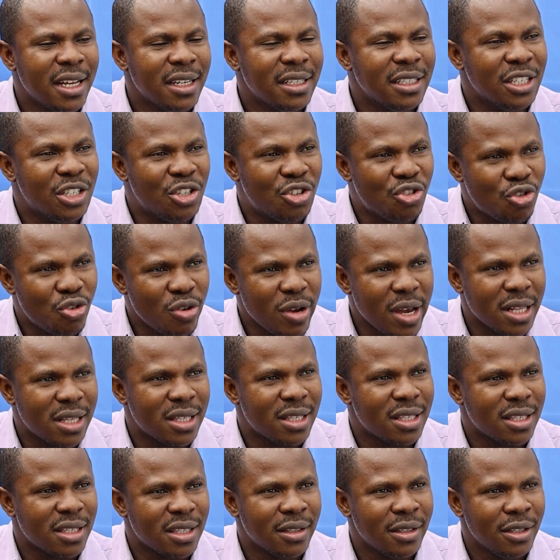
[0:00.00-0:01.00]
the
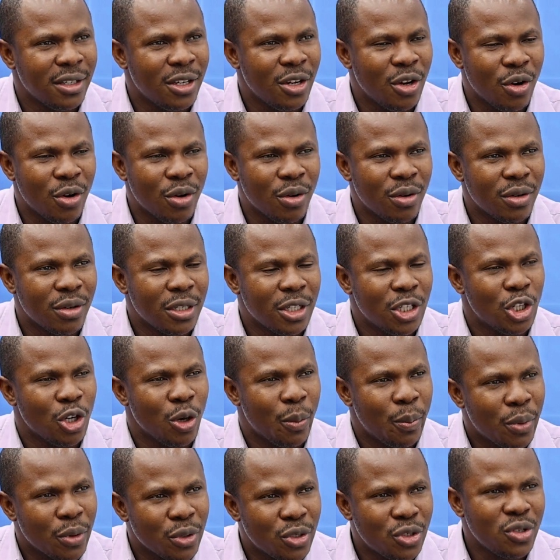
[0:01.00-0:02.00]
threats, the
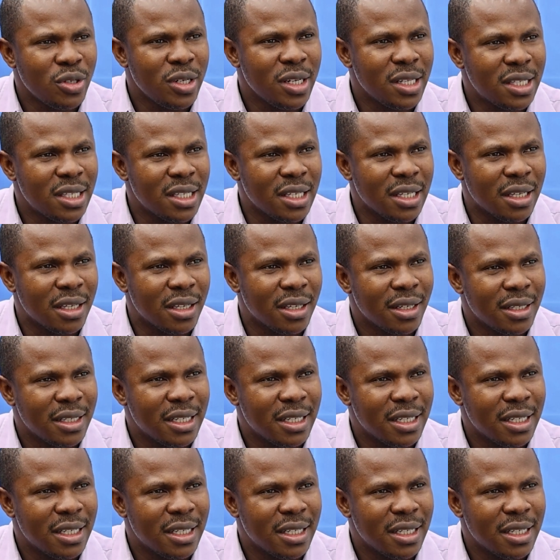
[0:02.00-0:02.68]
opportunity,